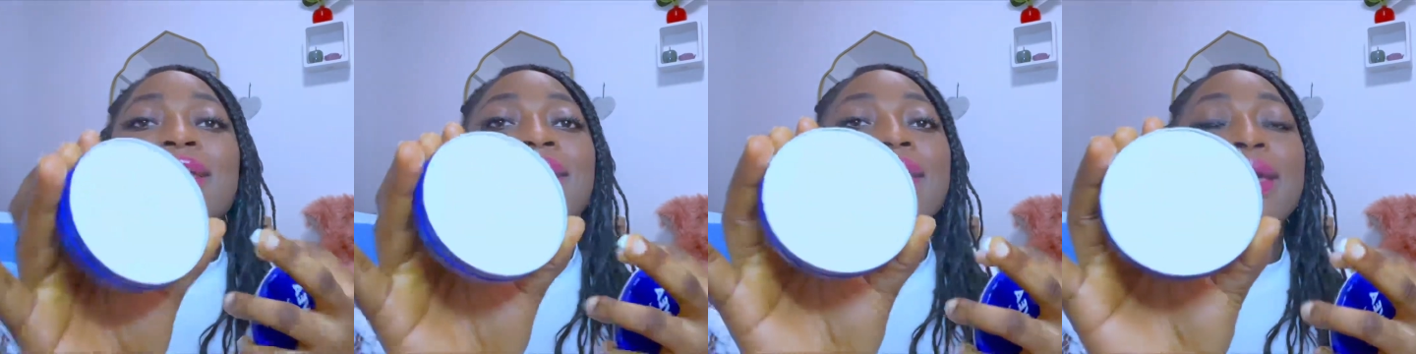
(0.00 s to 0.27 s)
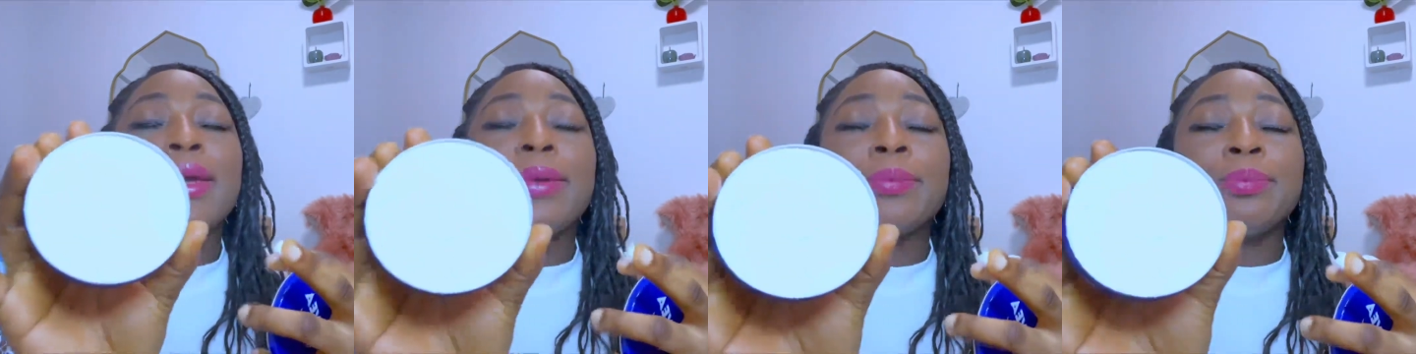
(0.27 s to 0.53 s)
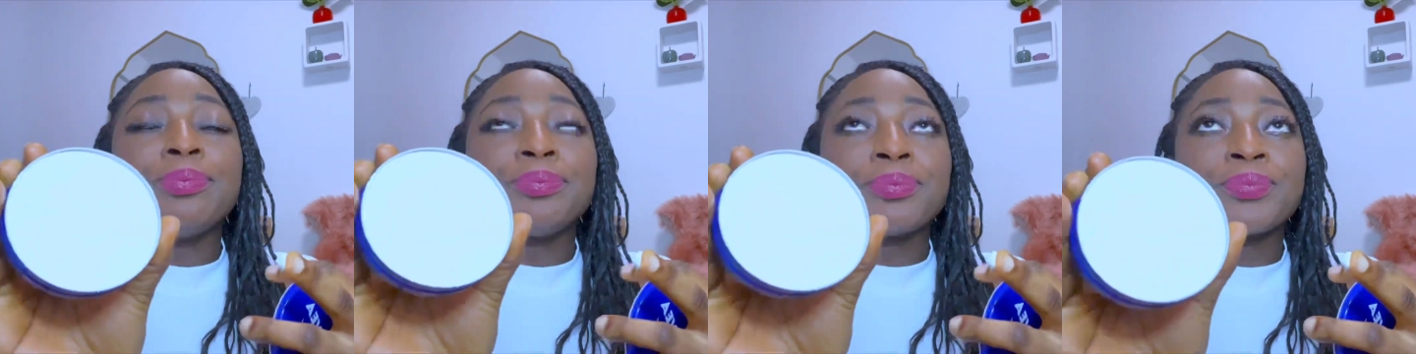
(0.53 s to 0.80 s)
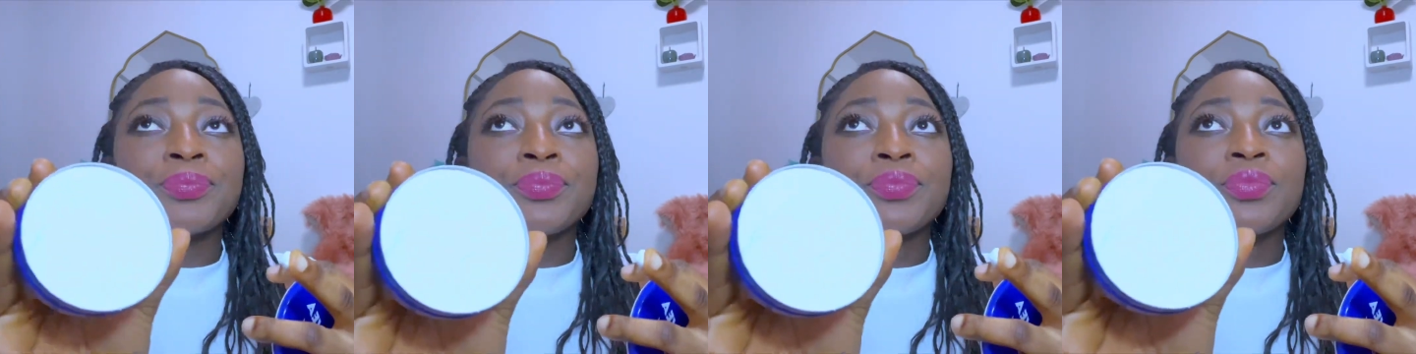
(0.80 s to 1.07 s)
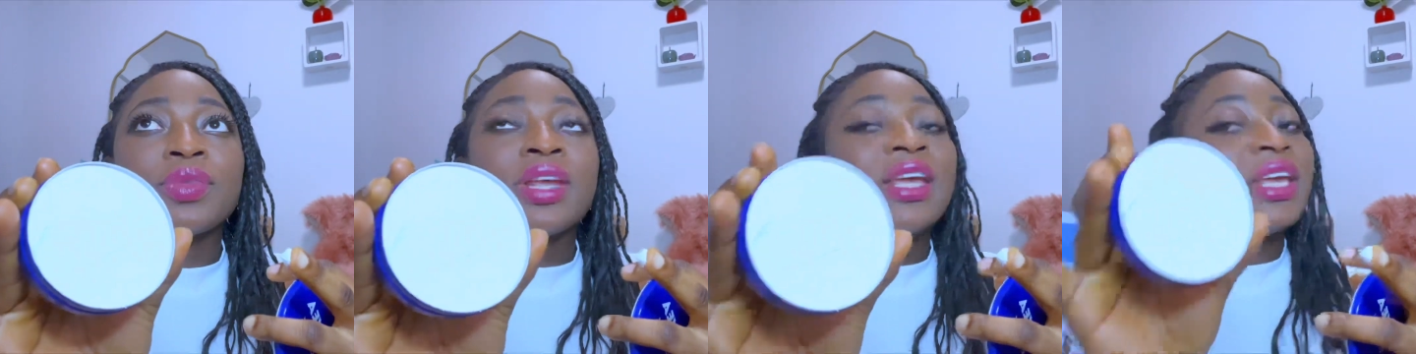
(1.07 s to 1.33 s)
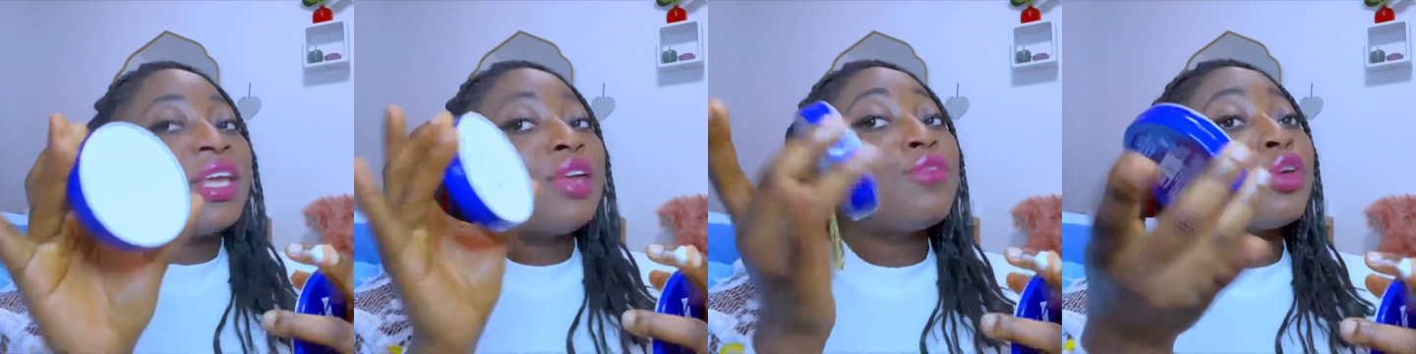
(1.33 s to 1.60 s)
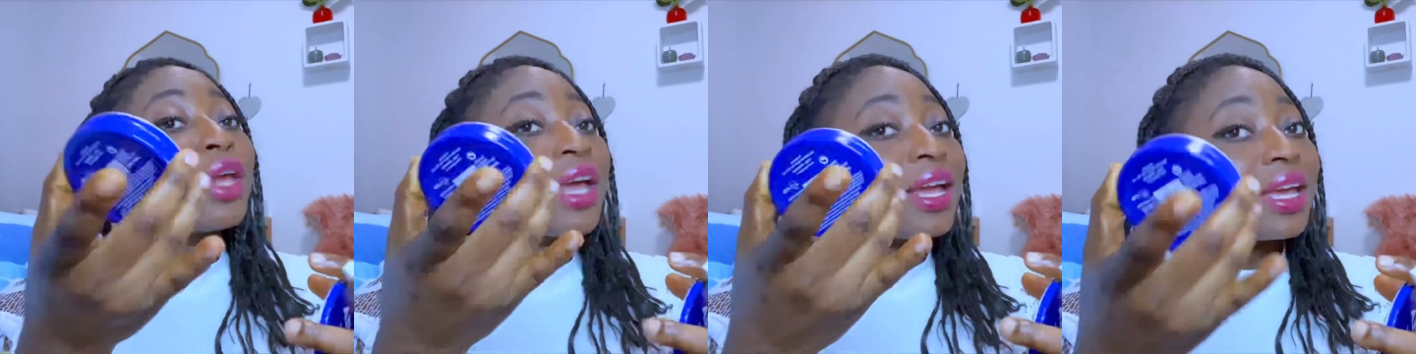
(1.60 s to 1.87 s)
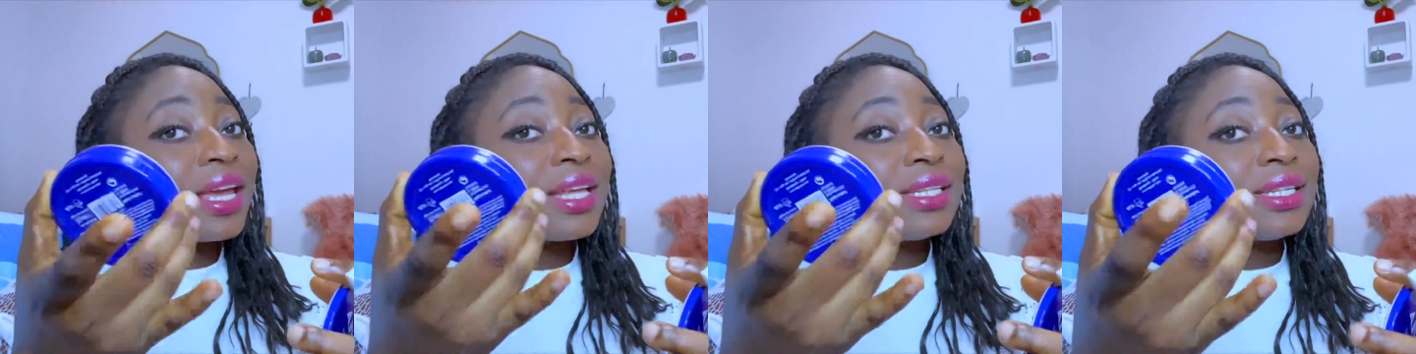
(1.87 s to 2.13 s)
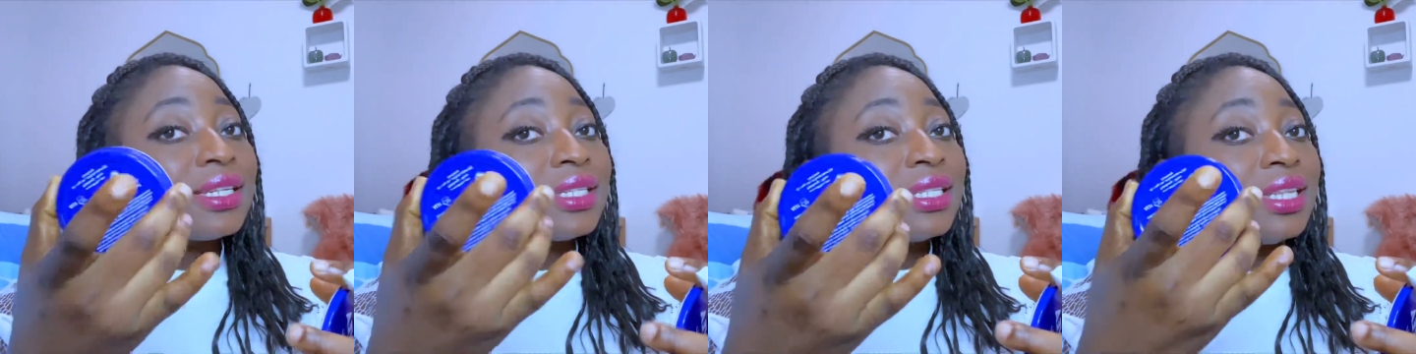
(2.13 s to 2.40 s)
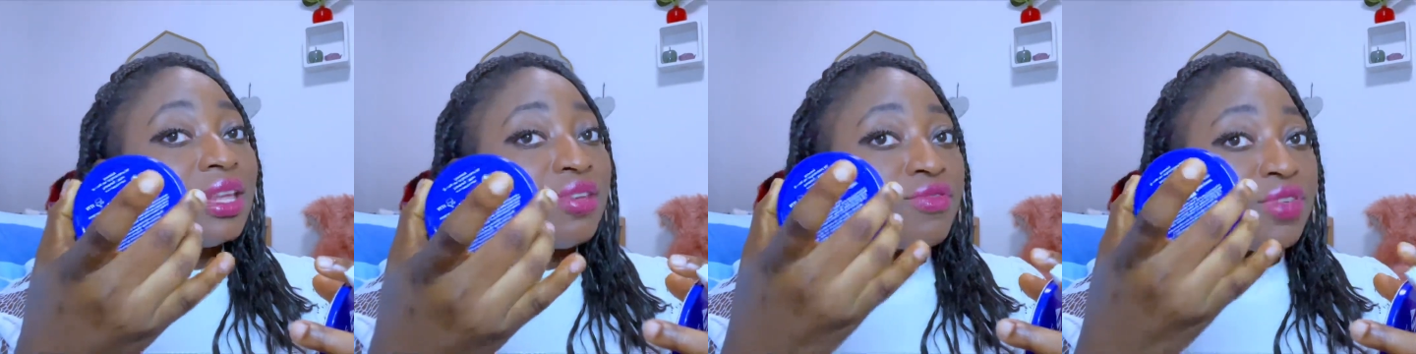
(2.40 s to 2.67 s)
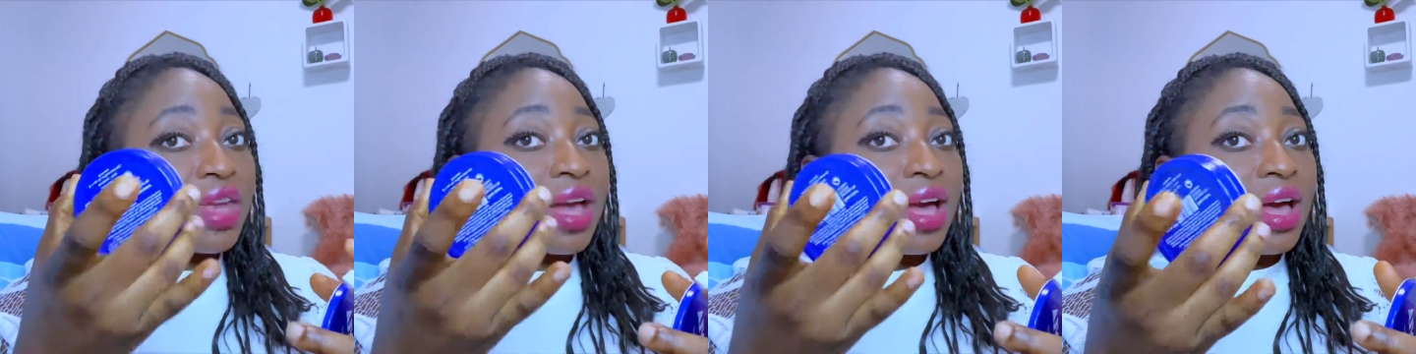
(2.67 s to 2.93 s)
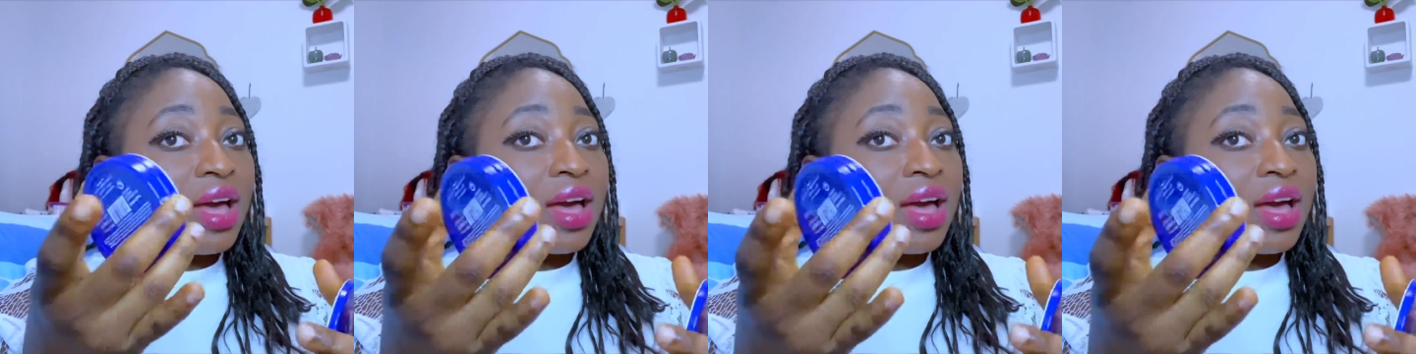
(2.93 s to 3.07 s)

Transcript: if you can't get this Nivea,